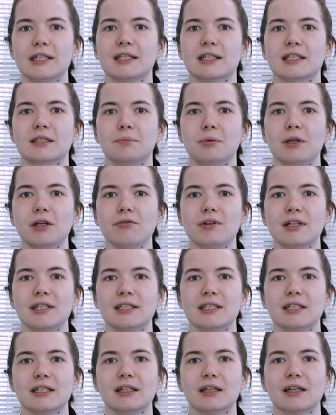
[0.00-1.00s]
is
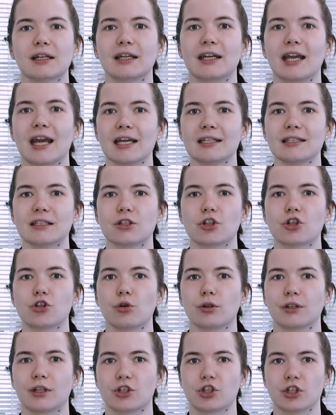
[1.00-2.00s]
experiencing gas
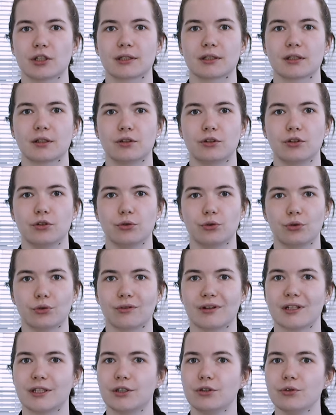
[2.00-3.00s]
shortages due
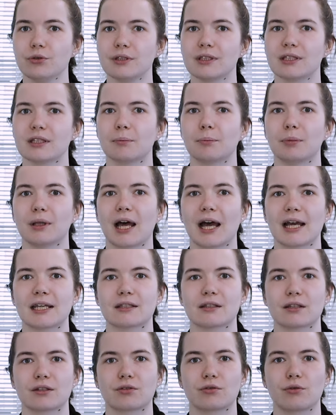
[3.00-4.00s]
to reduced
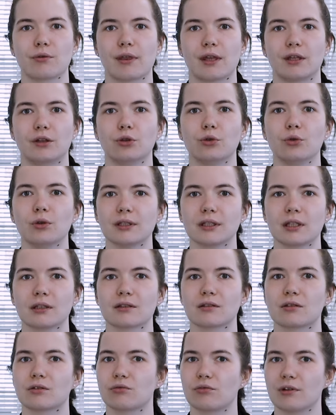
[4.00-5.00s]
supplies through the
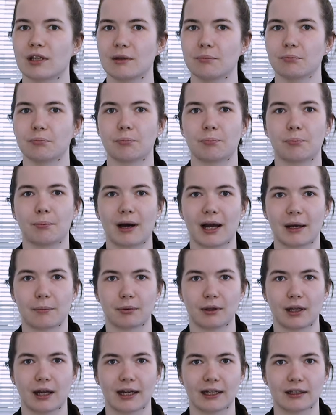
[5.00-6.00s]
Nord Stream
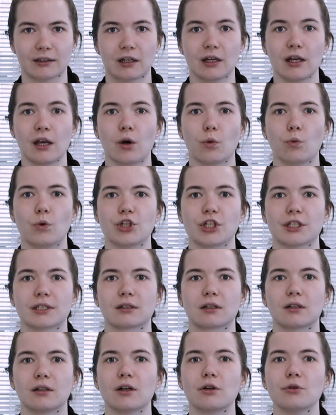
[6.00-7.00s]
pipeline, which
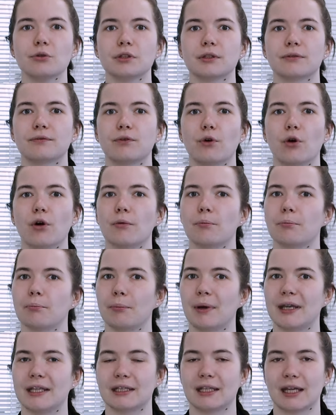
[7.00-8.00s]
is closed for
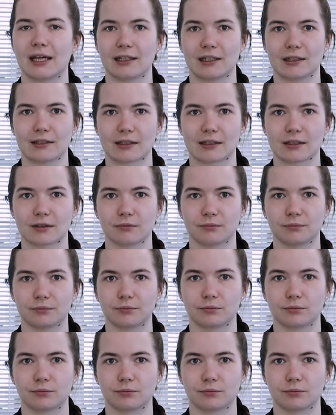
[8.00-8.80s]
maintenance.